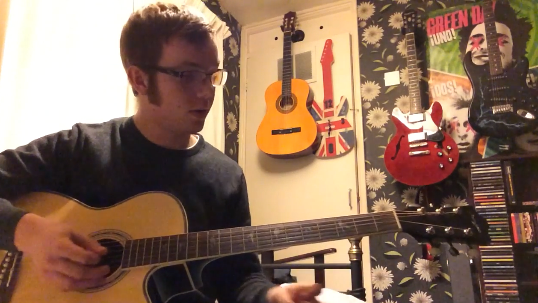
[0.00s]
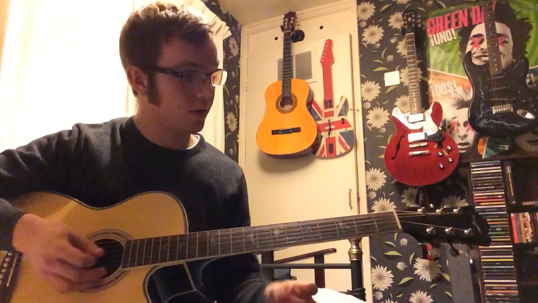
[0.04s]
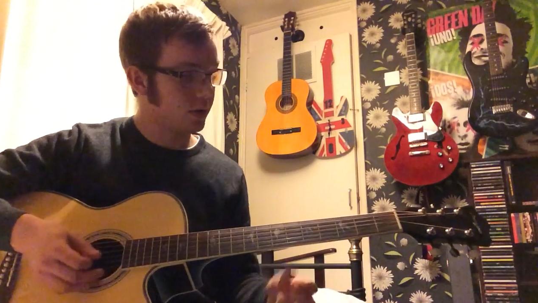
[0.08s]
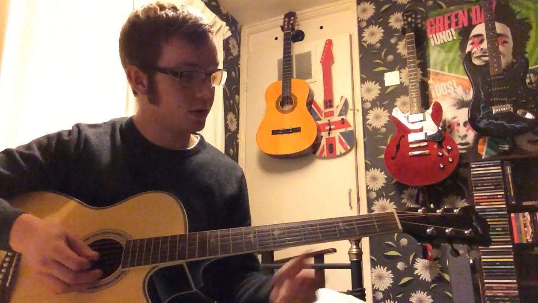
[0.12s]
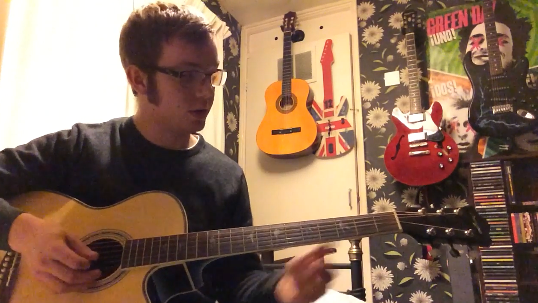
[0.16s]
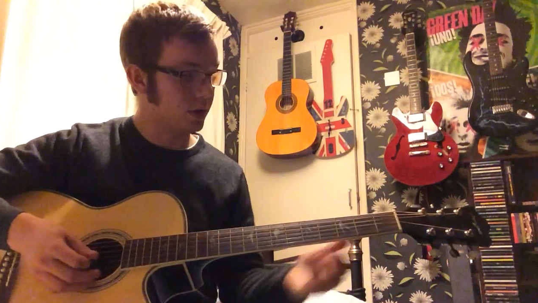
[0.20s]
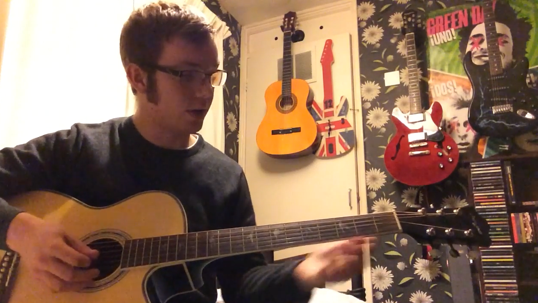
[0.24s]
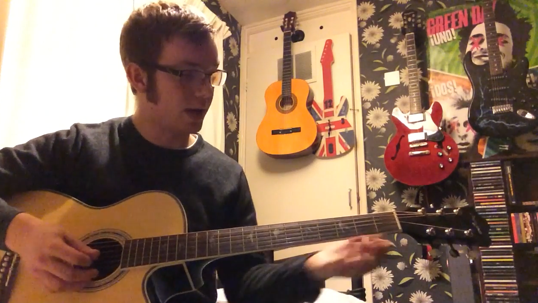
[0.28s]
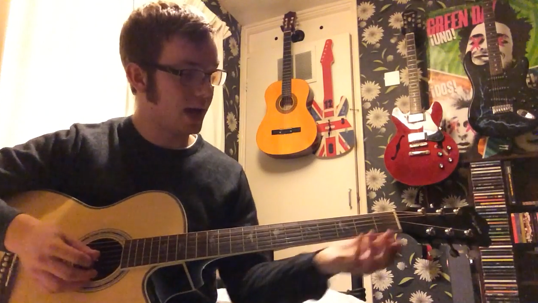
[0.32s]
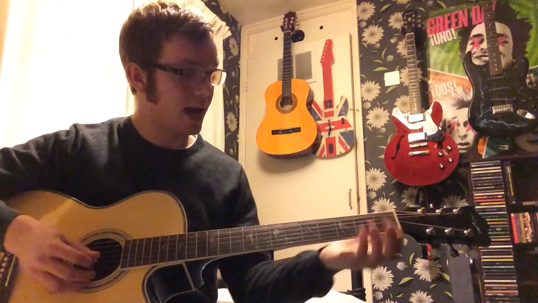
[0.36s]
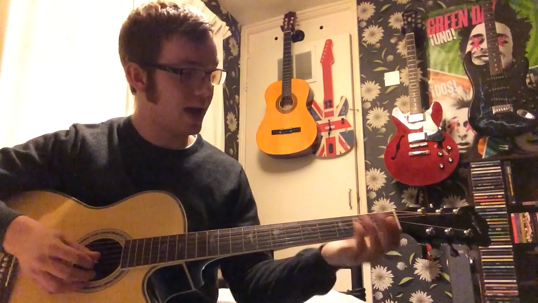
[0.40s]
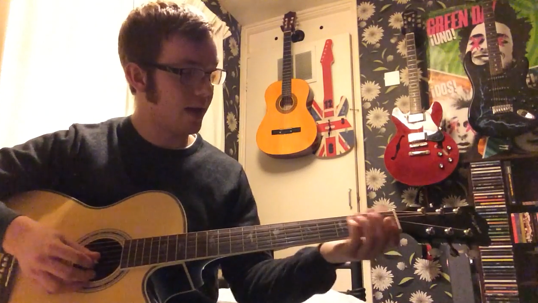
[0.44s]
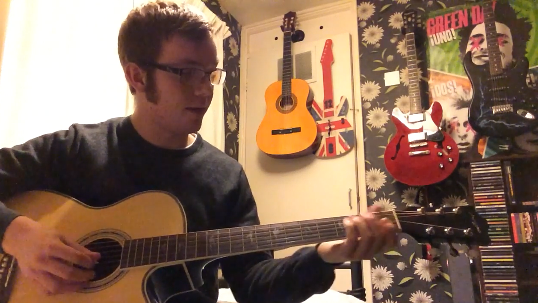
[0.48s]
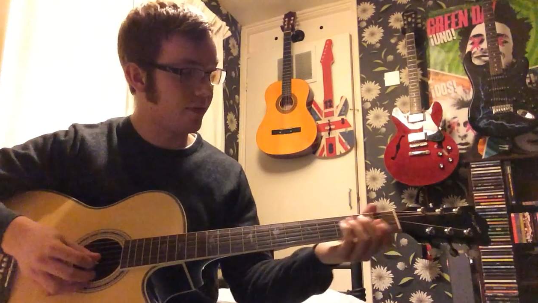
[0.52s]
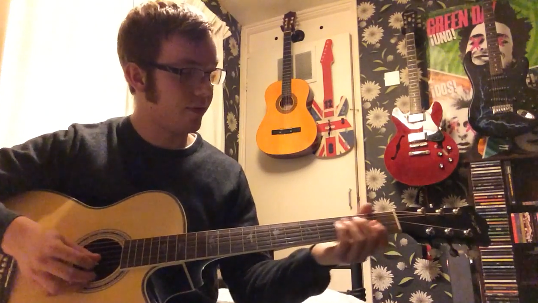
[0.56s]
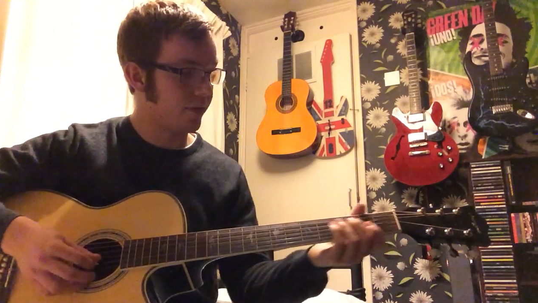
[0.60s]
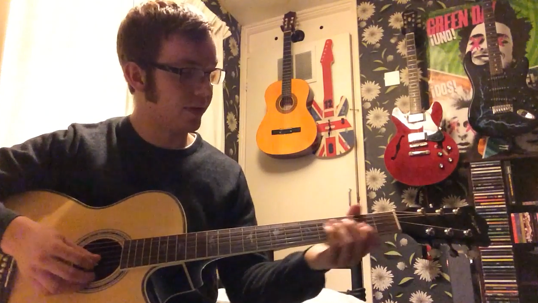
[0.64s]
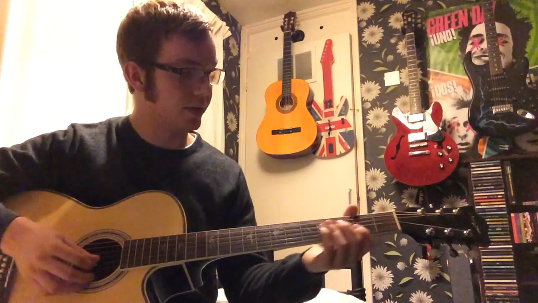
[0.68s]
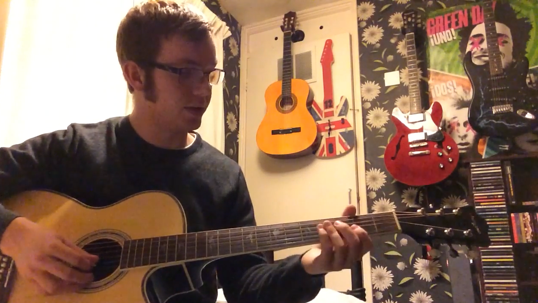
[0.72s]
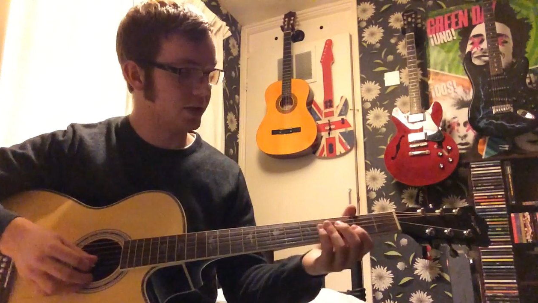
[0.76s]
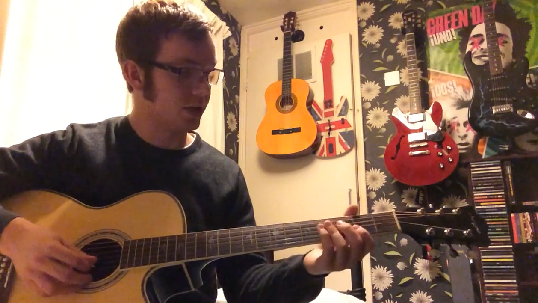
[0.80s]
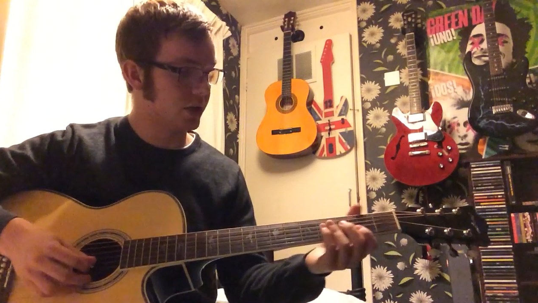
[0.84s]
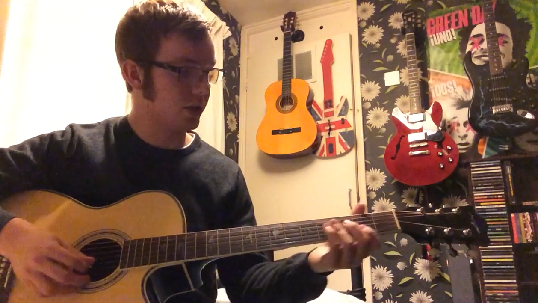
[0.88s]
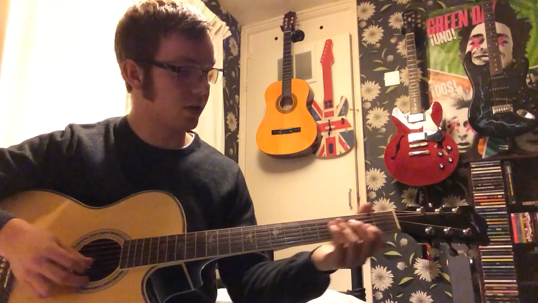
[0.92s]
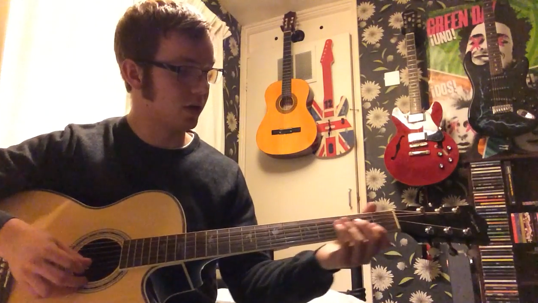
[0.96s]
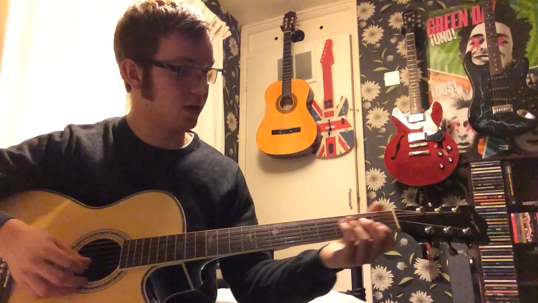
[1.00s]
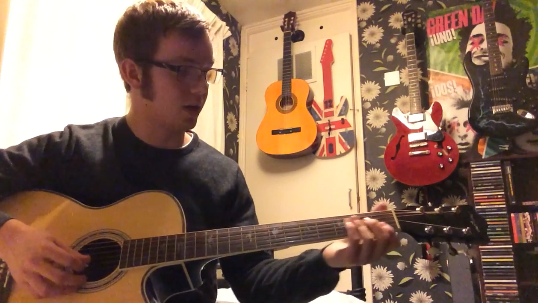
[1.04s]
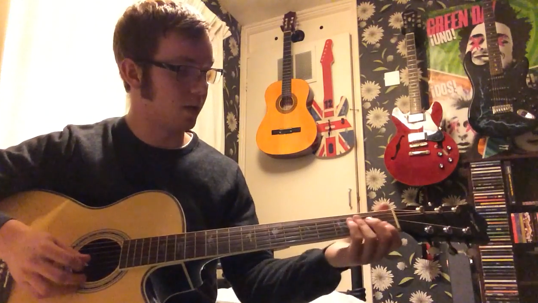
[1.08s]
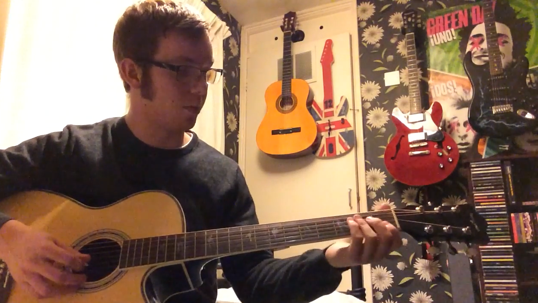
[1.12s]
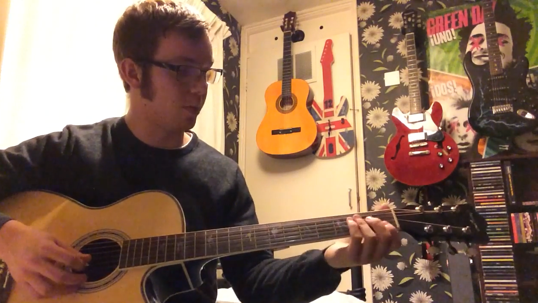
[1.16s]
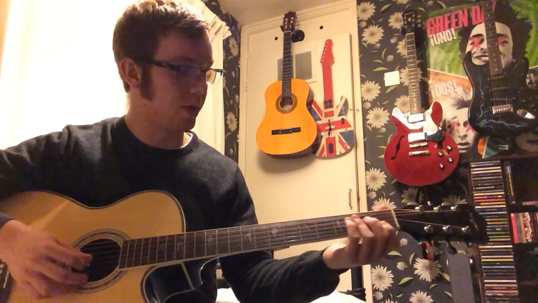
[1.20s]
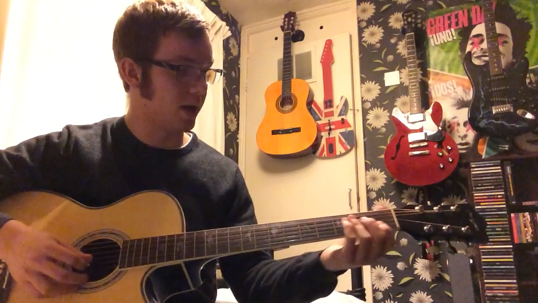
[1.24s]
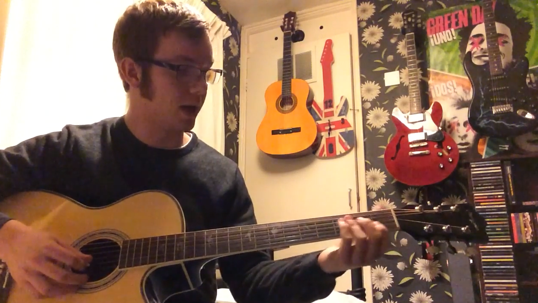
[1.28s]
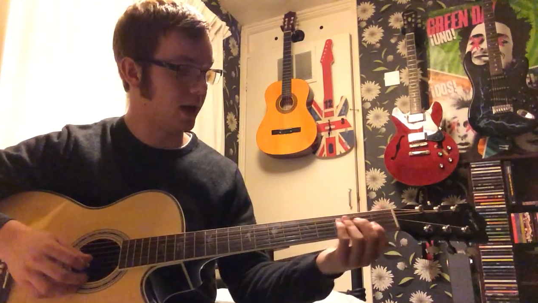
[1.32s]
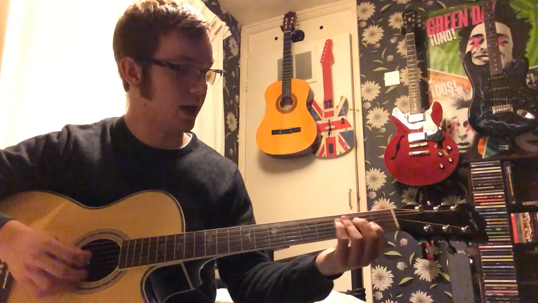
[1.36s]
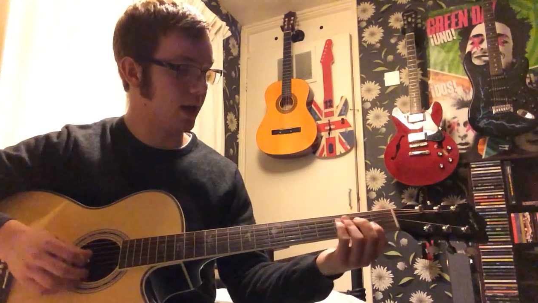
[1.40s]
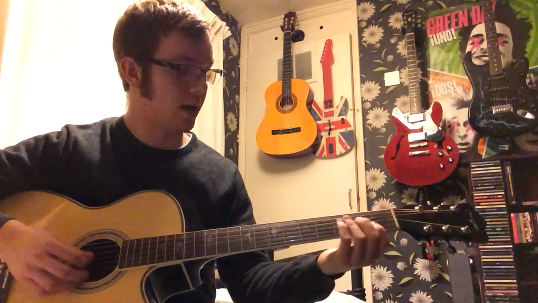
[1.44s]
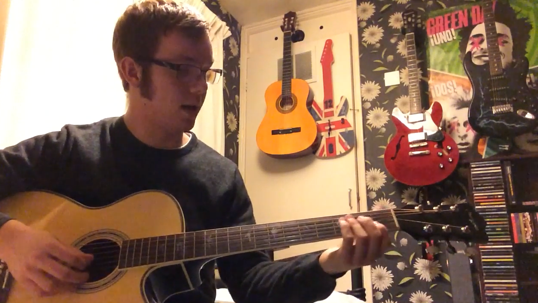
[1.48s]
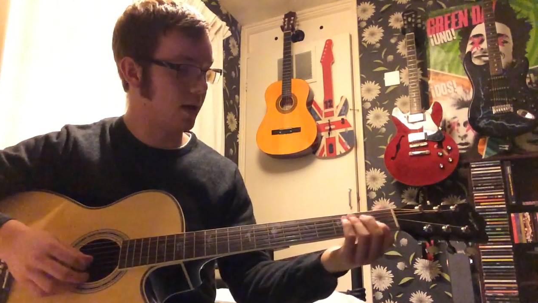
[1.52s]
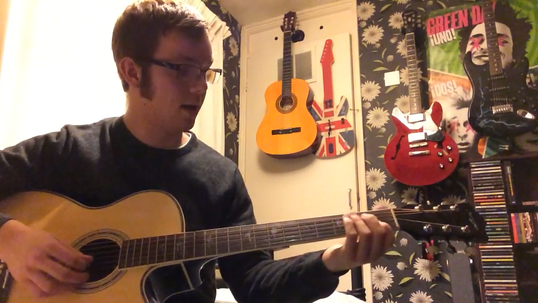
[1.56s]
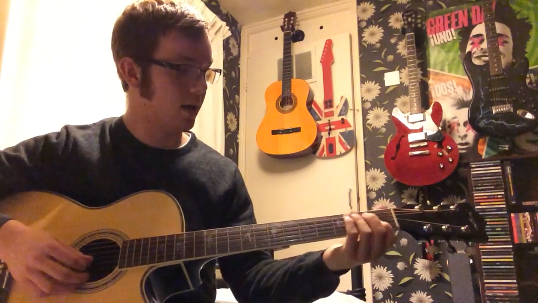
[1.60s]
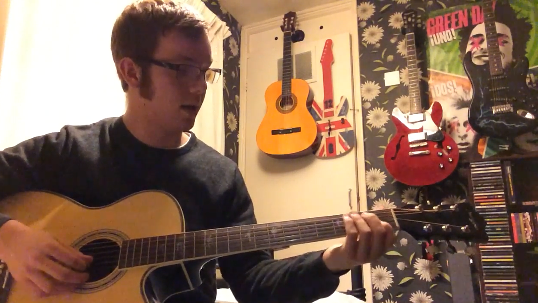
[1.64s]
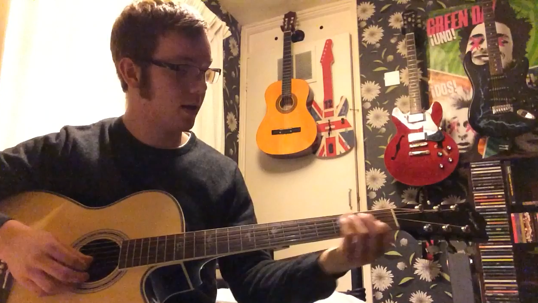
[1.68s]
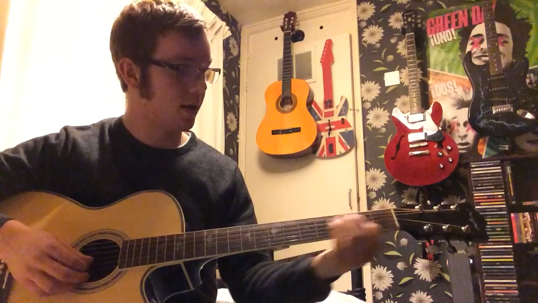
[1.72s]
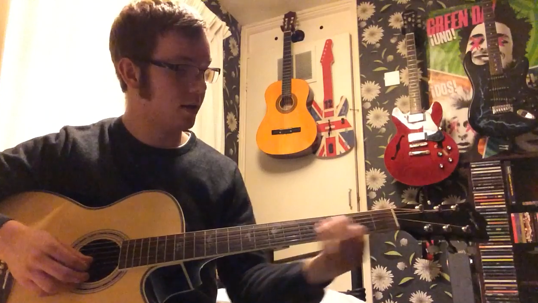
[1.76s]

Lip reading: So an F is just going to be